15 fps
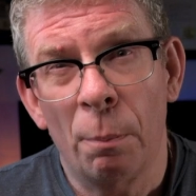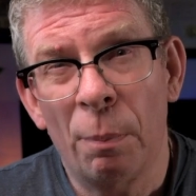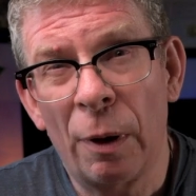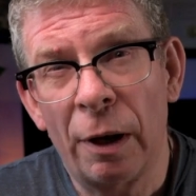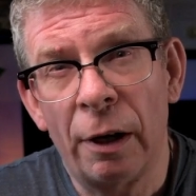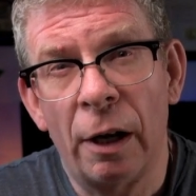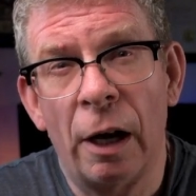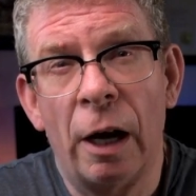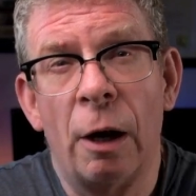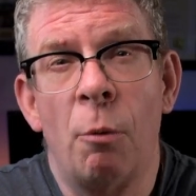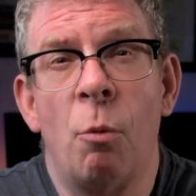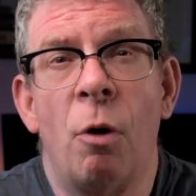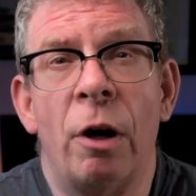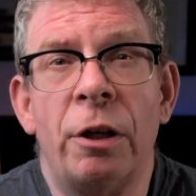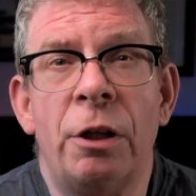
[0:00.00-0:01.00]
But I
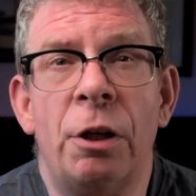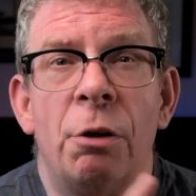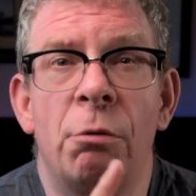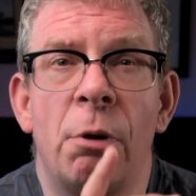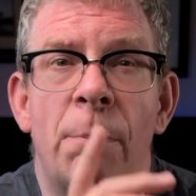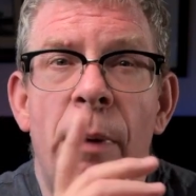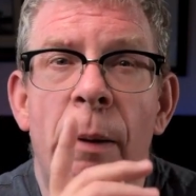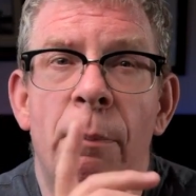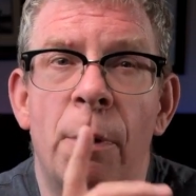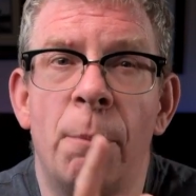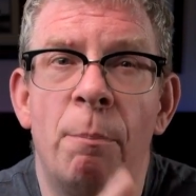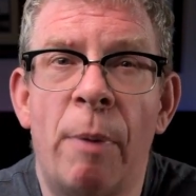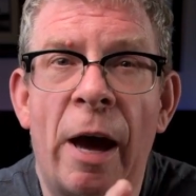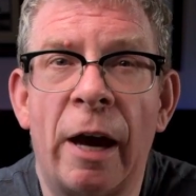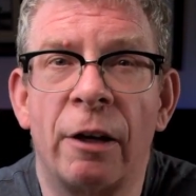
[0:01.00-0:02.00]
want you to remember
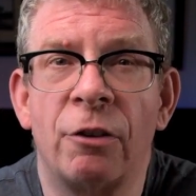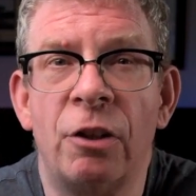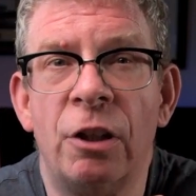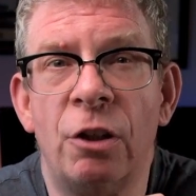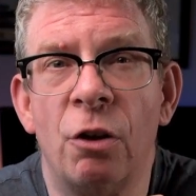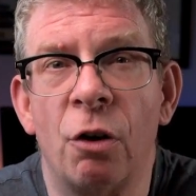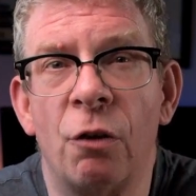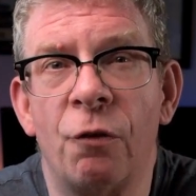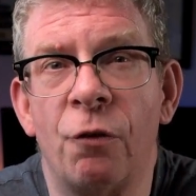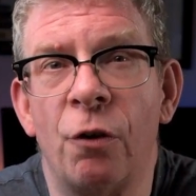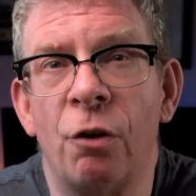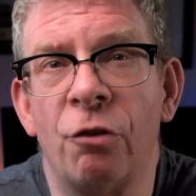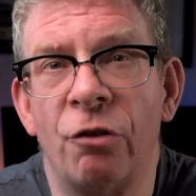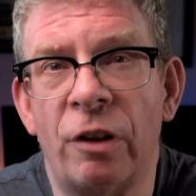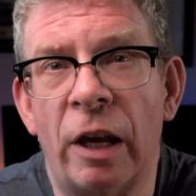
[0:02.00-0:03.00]
back to your
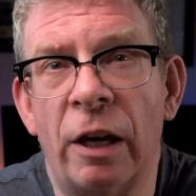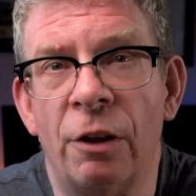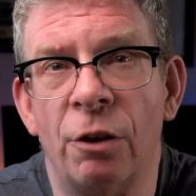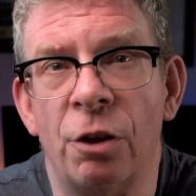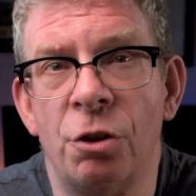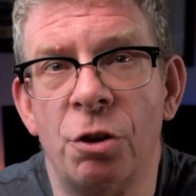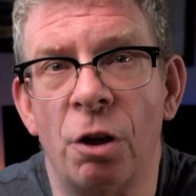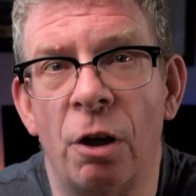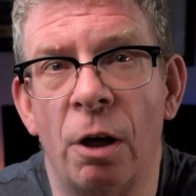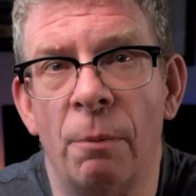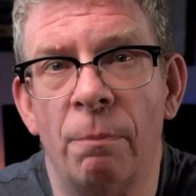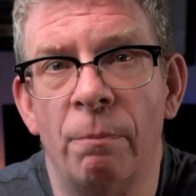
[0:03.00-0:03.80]
first day on the job.